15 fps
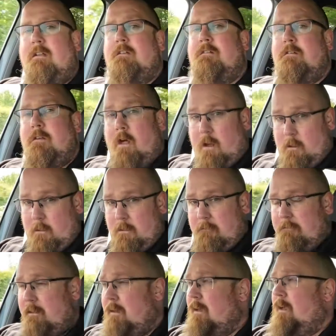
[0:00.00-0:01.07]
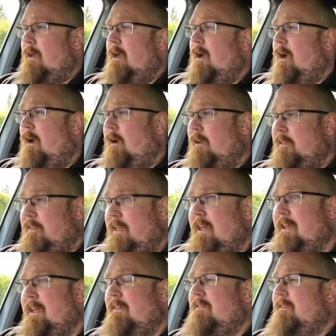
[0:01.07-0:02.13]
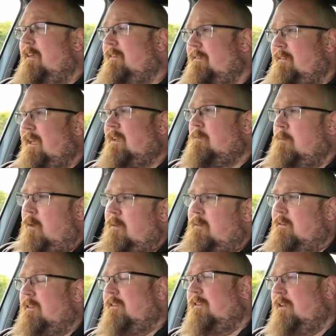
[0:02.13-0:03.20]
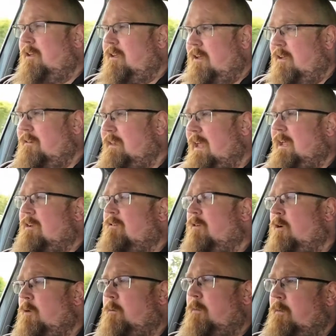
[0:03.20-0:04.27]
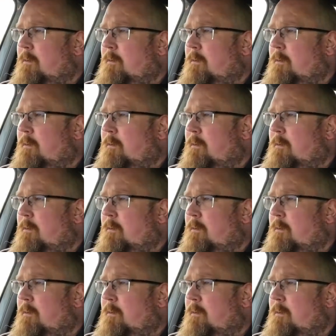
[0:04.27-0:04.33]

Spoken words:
No. I think in this segment, Hyundai Group